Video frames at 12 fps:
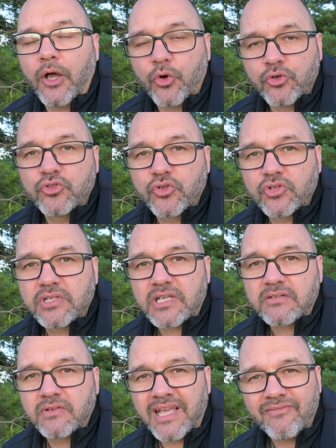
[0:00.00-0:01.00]

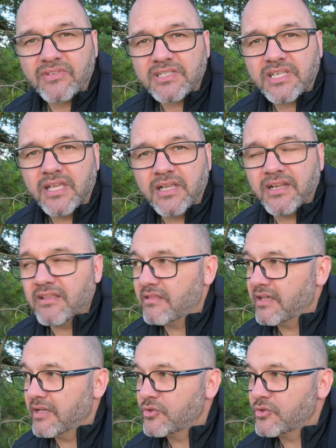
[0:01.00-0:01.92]
unsuccessful, haven't seen a thing.